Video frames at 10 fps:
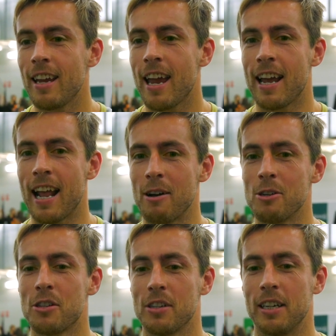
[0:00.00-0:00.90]
Yeah, and I
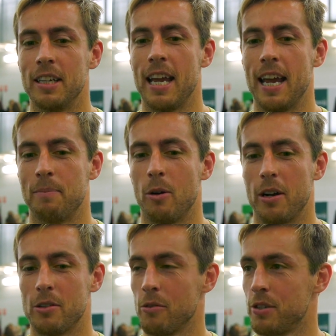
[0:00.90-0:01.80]
was.
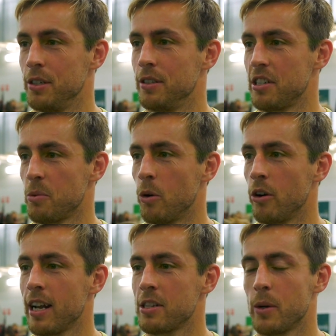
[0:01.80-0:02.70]
Pike was obviously
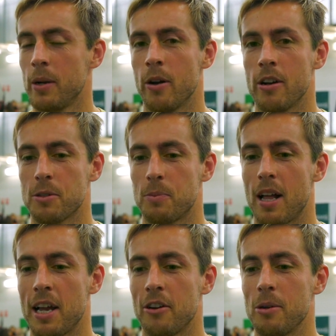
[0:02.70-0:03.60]
disappointed, as we were as a
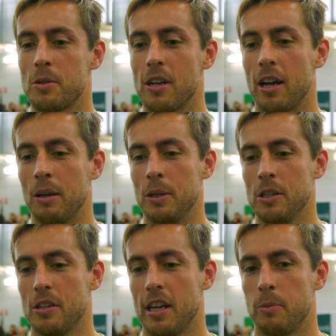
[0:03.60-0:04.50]
playing group. So we
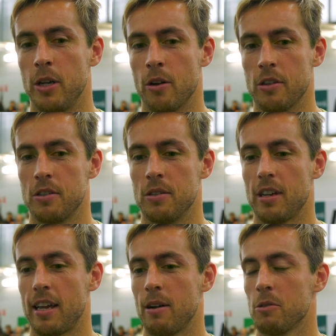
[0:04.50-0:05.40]
just had to be honest and
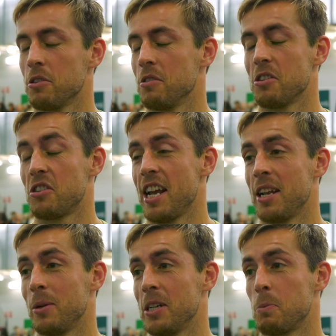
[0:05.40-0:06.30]
say that wasn't the
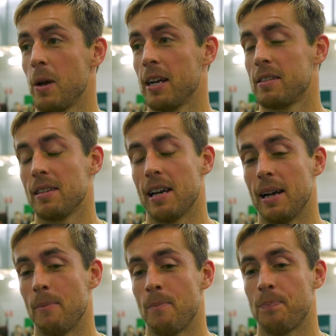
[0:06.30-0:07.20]
standard we expect.
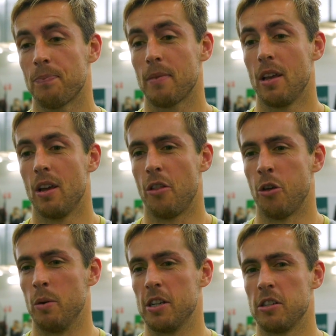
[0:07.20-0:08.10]
I
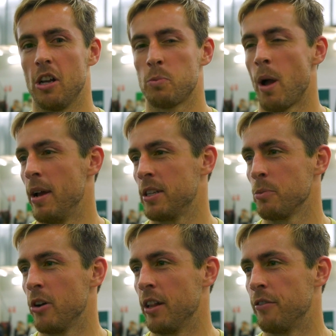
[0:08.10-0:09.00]
thought we just lost
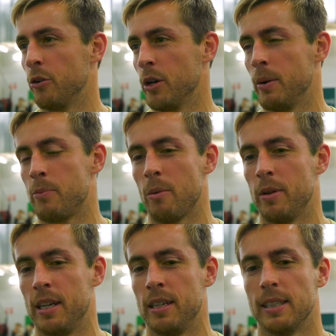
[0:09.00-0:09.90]
momentum around the footy. We
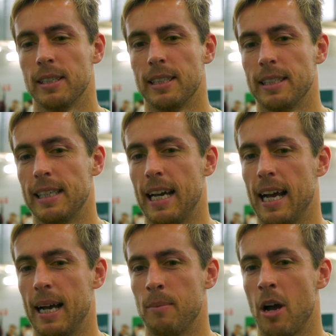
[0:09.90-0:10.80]
probably
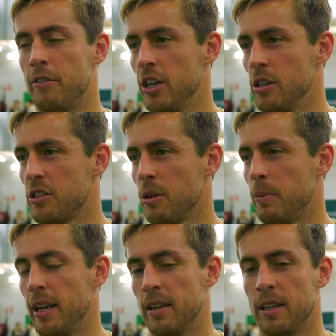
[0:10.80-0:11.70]
overused it a
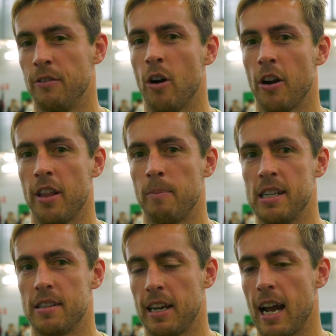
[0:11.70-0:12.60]
bit and invited them
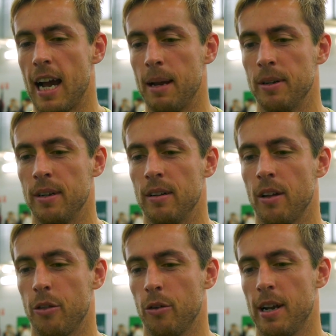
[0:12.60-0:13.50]
into the game, and
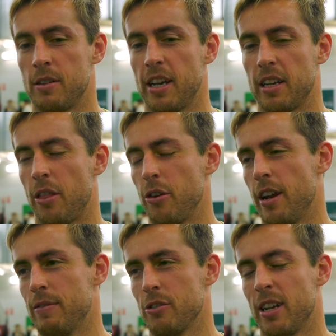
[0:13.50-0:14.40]
I thought our second and
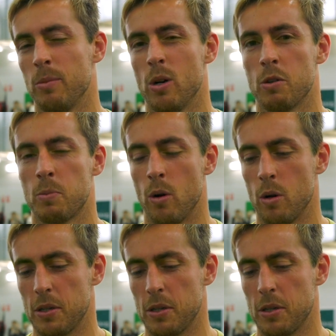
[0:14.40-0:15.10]
third efforts around the ball was poor.